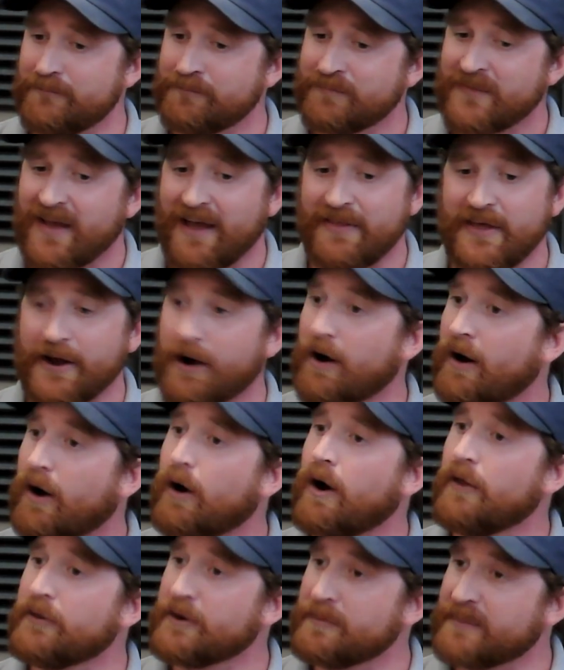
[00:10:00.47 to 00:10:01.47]
And then our
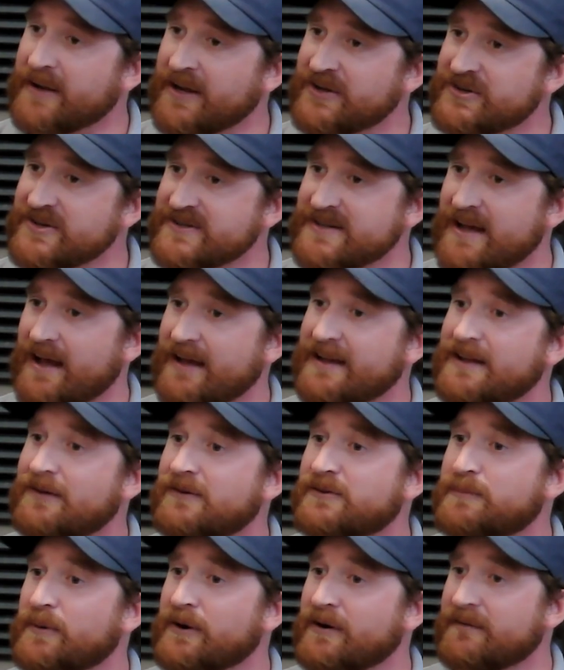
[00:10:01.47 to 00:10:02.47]
other beach is at
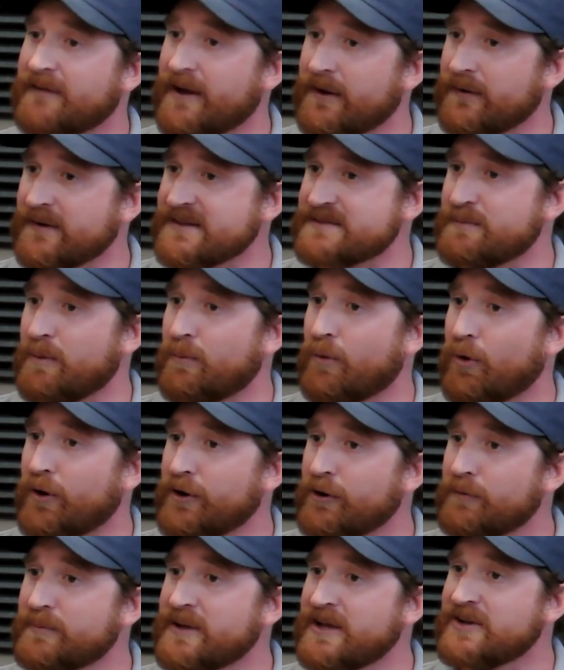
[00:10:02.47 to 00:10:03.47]
Healdsburg Veterans
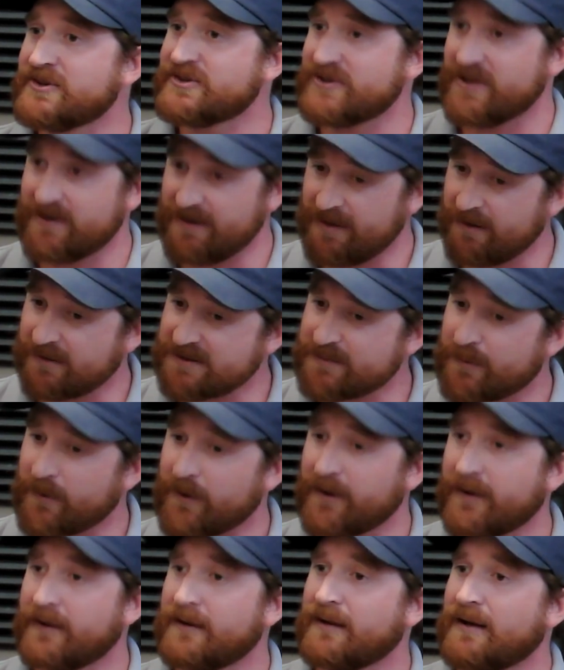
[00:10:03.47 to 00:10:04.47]
Memorial Beach in
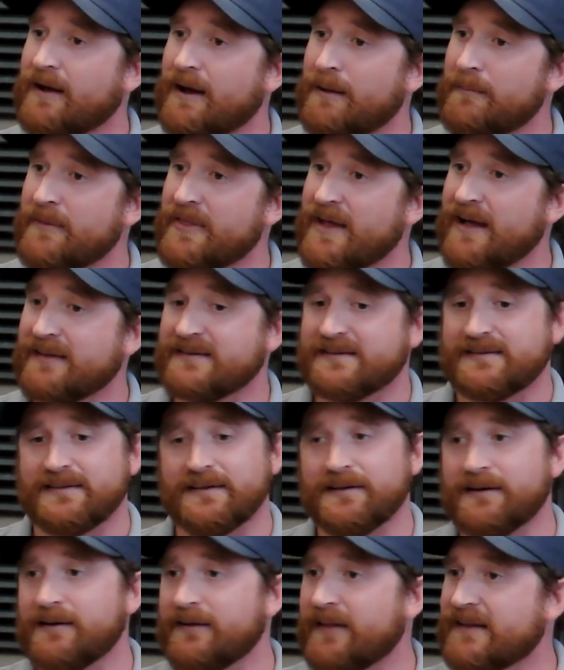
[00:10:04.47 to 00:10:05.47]
Healdsburg, and that's
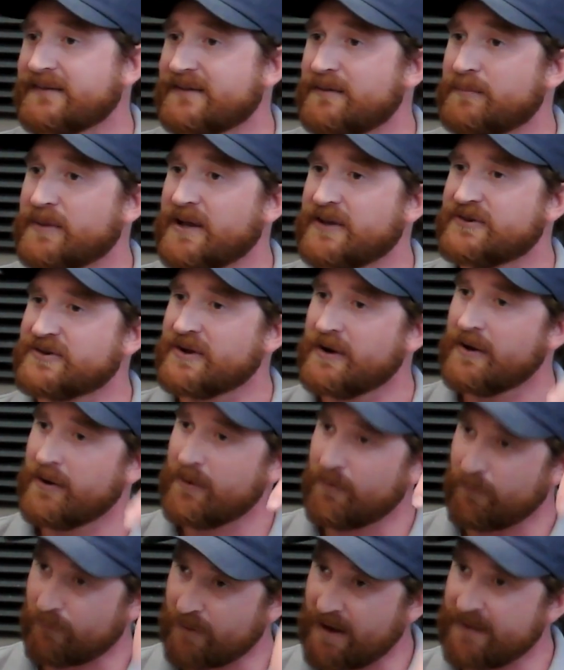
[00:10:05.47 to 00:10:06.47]
the beach
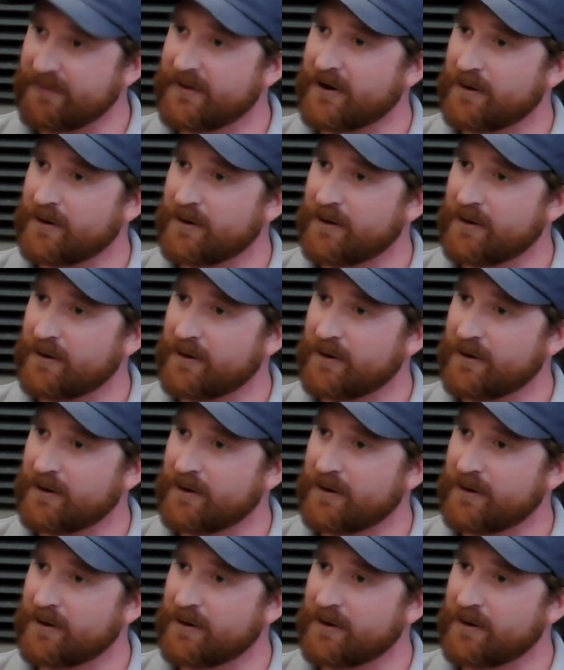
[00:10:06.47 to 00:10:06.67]
right there